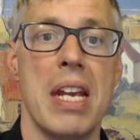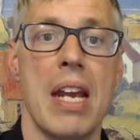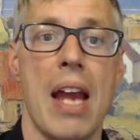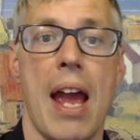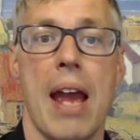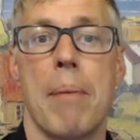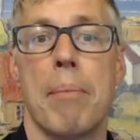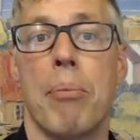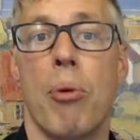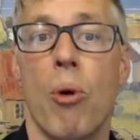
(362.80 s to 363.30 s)

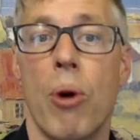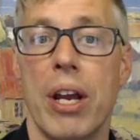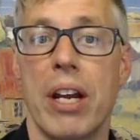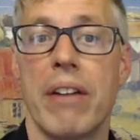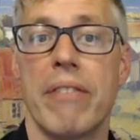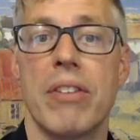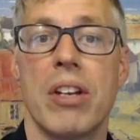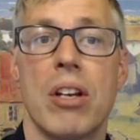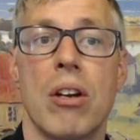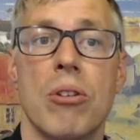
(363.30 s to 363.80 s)
a point
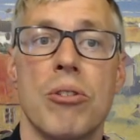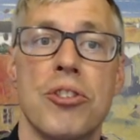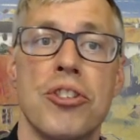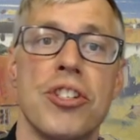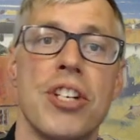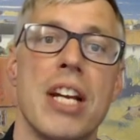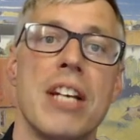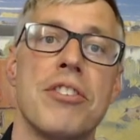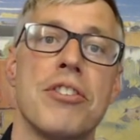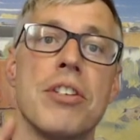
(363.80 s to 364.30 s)
of
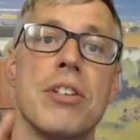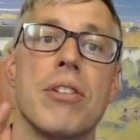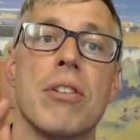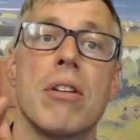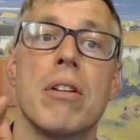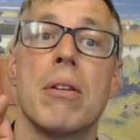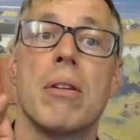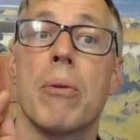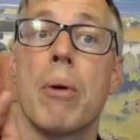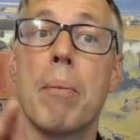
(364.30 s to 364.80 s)
negotiation
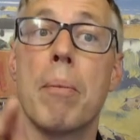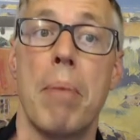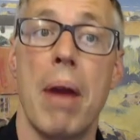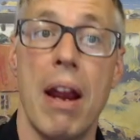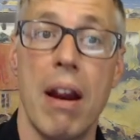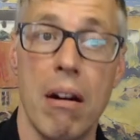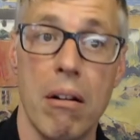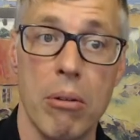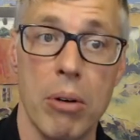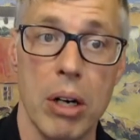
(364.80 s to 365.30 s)
during the
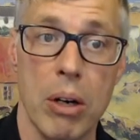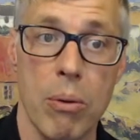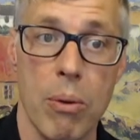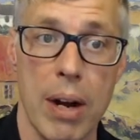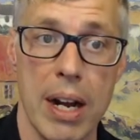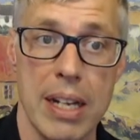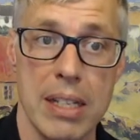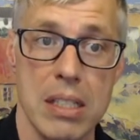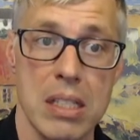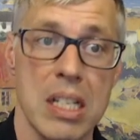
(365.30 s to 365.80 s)
repair
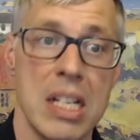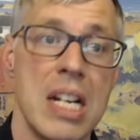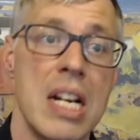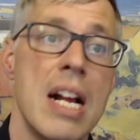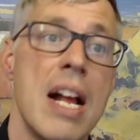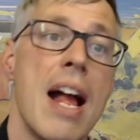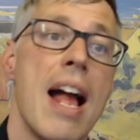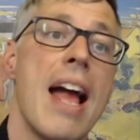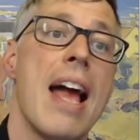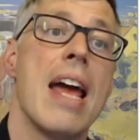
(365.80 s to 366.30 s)
request
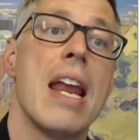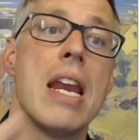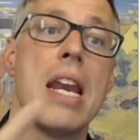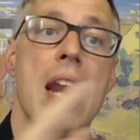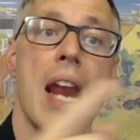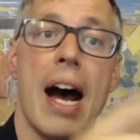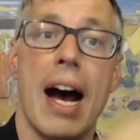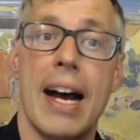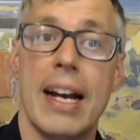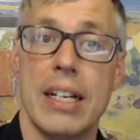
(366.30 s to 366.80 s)
and
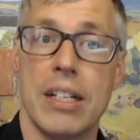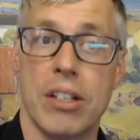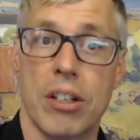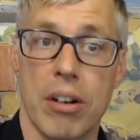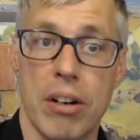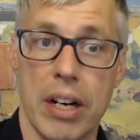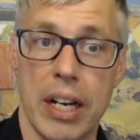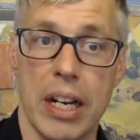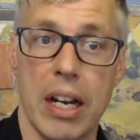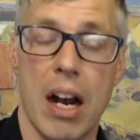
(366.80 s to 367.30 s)
not
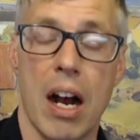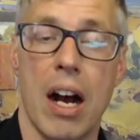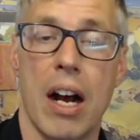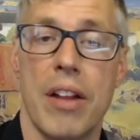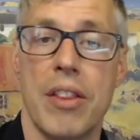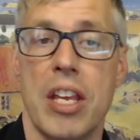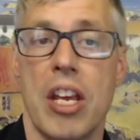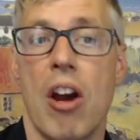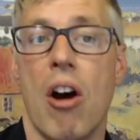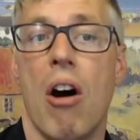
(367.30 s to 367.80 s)
during
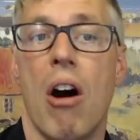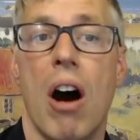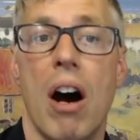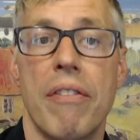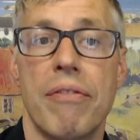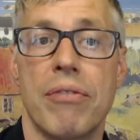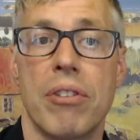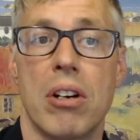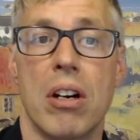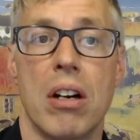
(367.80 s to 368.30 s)
the
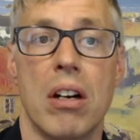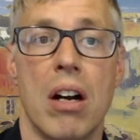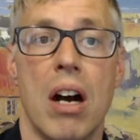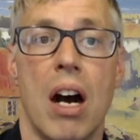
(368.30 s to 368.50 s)
offer,